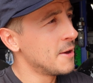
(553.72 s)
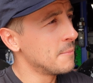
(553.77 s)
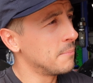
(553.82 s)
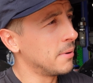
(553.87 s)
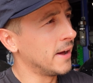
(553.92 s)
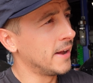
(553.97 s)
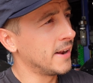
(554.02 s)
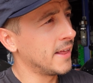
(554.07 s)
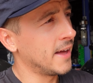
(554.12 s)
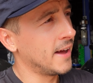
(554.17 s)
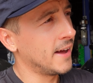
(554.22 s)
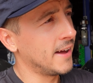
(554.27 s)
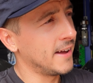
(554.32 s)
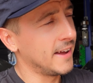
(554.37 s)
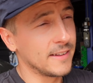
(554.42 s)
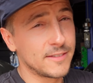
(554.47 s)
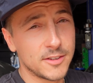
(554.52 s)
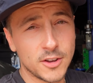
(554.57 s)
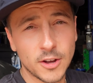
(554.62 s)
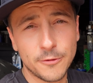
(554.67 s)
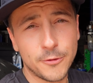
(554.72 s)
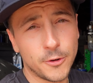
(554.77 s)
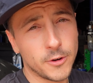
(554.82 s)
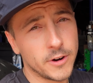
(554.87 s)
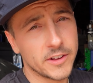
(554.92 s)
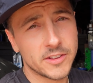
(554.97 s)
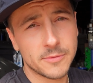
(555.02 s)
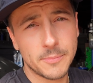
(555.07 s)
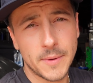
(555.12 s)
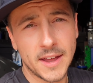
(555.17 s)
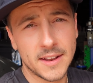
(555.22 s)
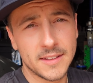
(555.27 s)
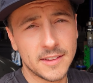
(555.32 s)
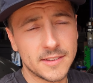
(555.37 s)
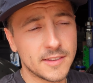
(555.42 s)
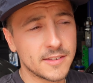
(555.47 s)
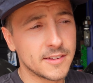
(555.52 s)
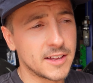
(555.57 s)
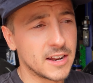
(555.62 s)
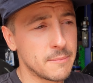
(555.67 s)
but it's good for us, man.
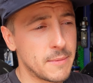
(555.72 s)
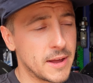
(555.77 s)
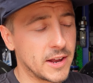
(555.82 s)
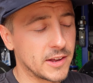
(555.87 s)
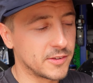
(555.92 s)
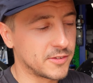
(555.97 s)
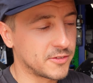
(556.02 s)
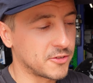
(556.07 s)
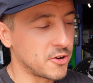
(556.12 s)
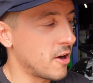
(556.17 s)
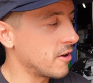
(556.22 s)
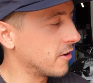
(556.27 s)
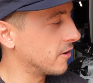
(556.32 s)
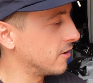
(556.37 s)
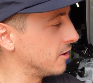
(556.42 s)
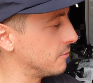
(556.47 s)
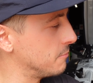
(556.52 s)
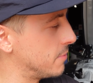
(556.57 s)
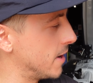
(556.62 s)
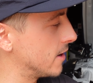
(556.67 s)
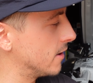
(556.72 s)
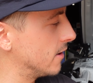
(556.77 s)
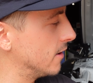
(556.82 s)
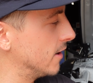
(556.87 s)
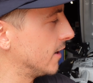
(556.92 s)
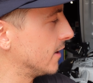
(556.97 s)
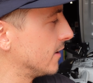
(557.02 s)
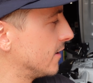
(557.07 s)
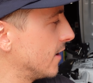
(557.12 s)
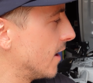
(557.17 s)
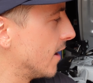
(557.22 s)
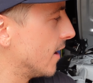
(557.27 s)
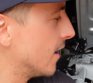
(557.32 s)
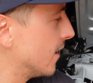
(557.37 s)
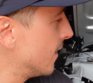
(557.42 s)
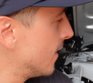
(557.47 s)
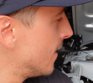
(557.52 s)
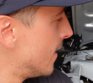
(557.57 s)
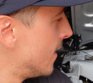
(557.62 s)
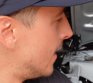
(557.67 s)
This is gonna make us stronger and better, and
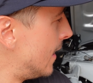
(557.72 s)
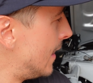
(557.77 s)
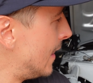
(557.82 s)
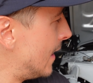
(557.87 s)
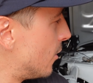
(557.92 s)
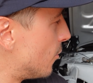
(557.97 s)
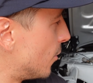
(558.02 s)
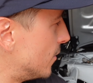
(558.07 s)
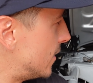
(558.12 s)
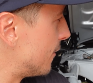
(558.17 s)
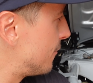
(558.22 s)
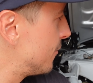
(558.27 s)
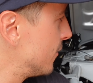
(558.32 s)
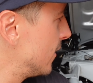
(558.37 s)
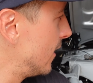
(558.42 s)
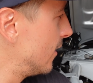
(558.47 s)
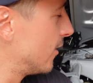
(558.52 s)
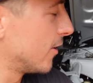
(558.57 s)
we're definitely